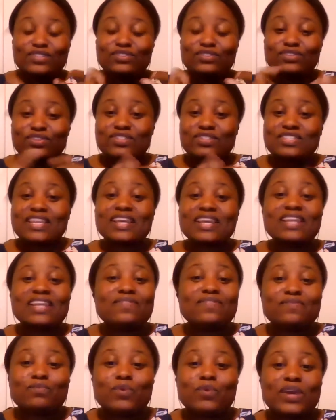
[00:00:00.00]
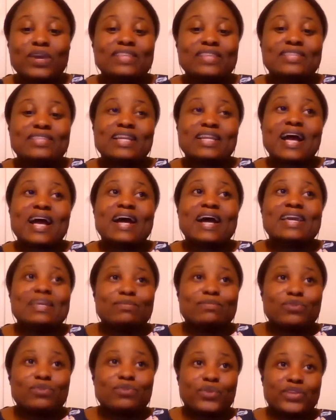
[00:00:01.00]
The second way that I
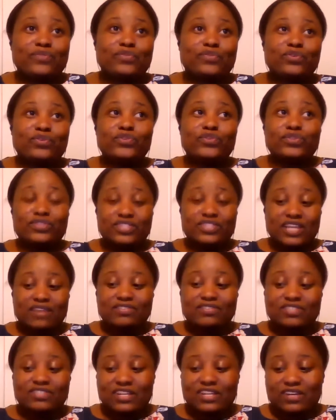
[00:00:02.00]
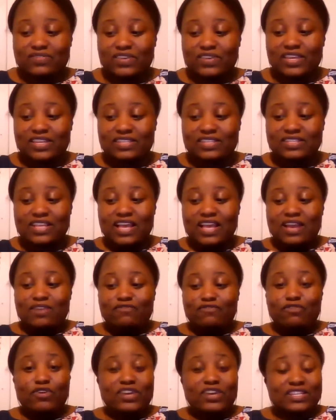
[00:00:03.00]
am grateful for the tough stuff is
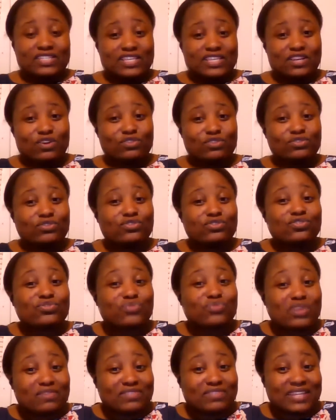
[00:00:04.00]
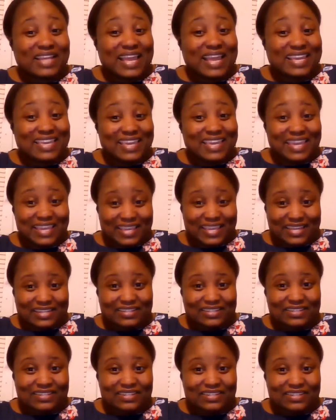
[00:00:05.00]
focusing on the strength that I gain.